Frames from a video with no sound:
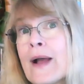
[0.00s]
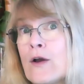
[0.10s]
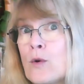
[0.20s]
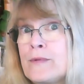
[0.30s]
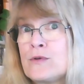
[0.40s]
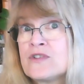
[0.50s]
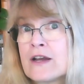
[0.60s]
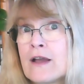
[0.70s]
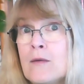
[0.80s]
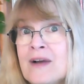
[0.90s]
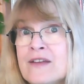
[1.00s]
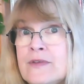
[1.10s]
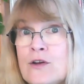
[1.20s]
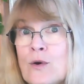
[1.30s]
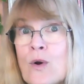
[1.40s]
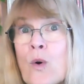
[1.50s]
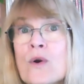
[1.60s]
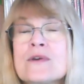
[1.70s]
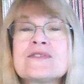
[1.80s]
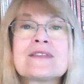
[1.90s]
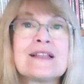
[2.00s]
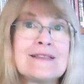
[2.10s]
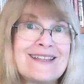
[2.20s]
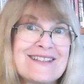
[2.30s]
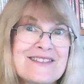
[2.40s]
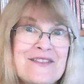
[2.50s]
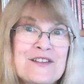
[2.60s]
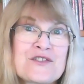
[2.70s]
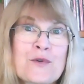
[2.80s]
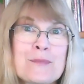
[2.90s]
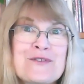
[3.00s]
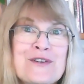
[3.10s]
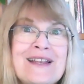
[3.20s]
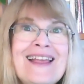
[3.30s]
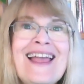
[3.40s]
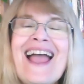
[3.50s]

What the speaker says: I hope you check out my video course. The link is in the description.